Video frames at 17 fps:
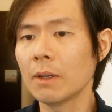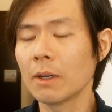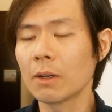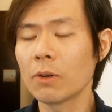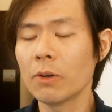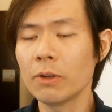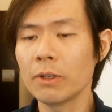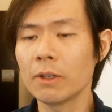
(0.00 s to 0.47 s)

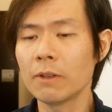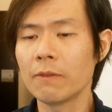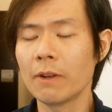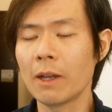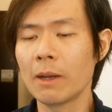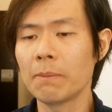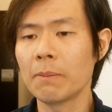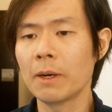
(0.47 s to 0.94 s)
corneal
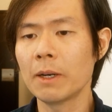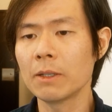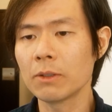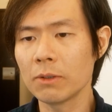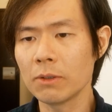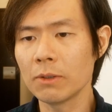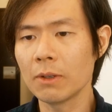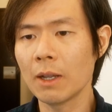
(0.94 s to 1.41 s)
flap part,
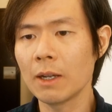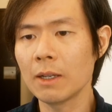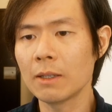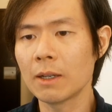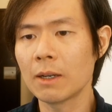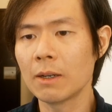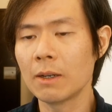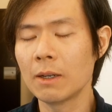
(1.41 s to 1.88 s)
so you lie
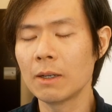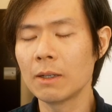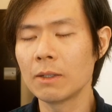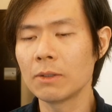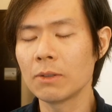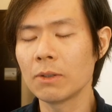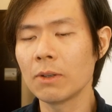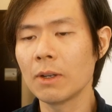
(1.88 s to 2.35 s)
down.
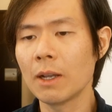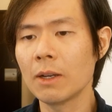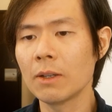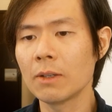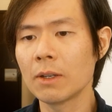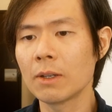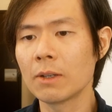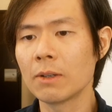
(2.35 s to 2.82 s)

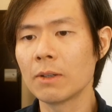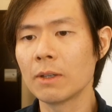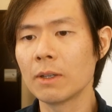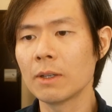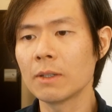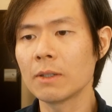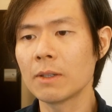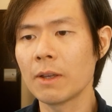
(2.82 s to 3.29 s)
On this.